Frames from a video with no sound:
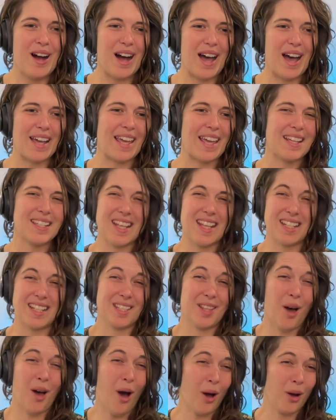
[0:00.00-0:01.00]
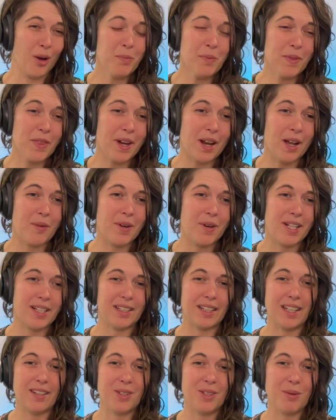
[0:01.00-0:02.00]
I guess that's the hope that I want to
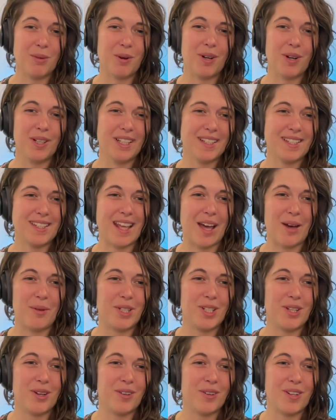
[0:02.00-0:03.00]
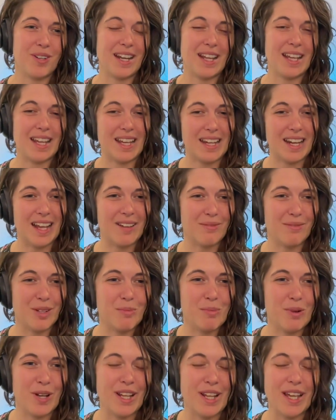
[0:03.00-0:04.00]
leave you all is that we don't need
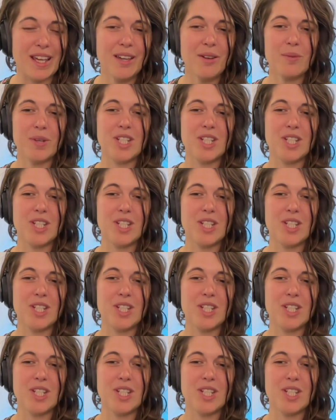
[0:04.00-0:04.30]
everybody.